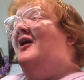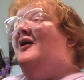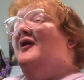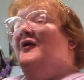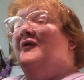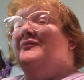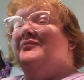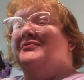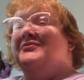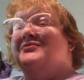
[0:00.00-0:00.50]

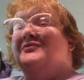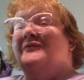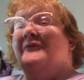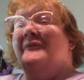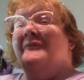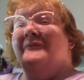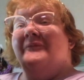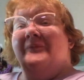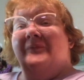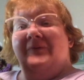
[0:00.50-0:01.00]
We're
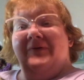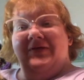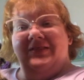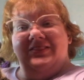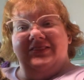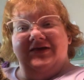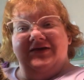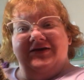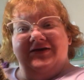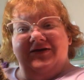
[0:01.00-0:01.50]
doing
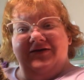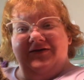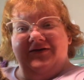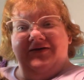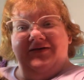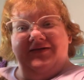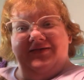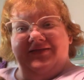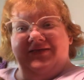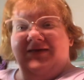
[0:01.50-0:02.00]
really
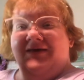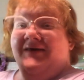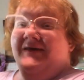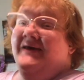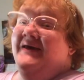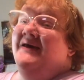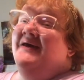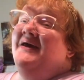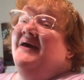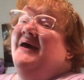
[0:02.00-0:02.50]
good.
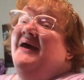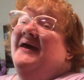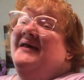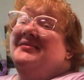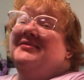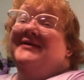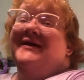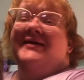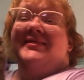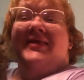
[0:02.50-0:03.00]

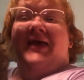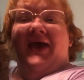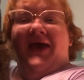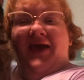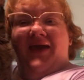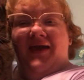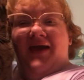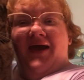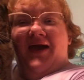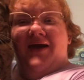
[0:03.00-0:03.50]
Today
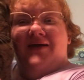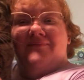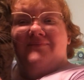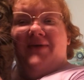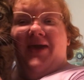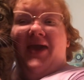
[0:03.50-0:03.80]
I'm